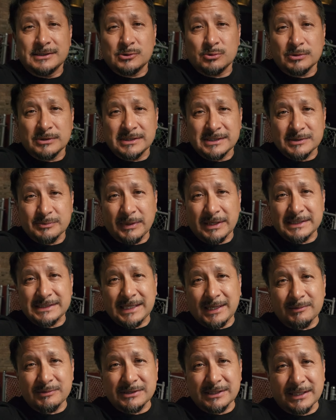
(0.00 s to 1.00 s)
this one is my
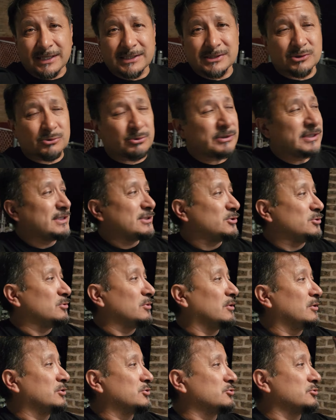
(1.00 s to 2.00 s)
Samsung S
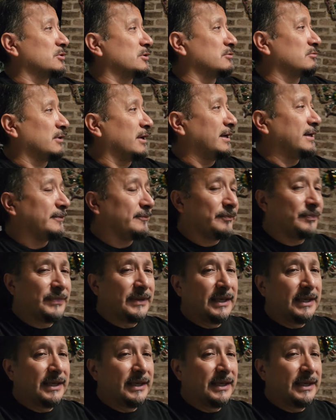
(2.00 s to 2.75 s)
twenty-two Ultra, right?